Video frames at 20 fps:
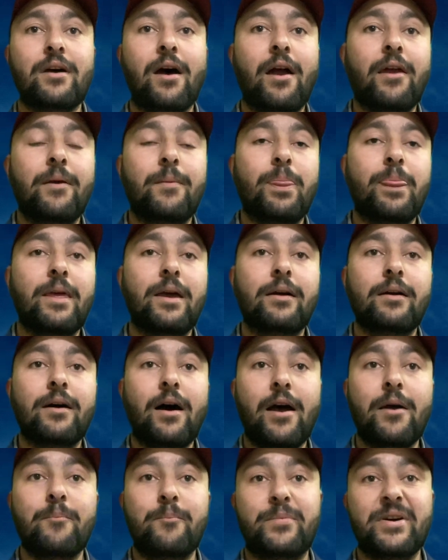
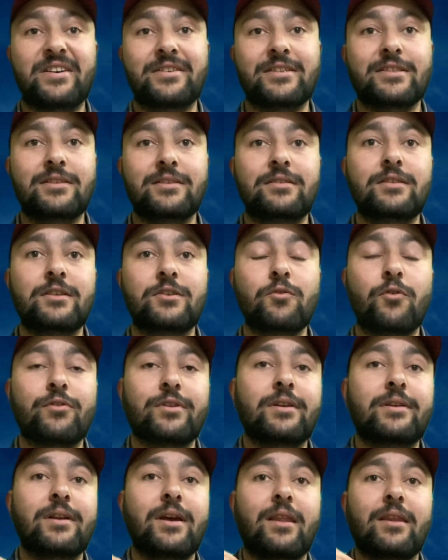I'm practicing it on
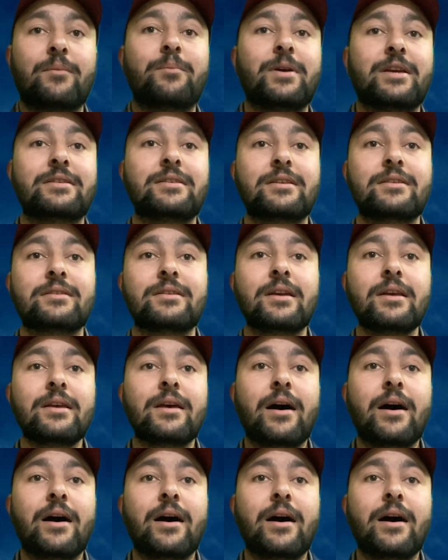the daily basis.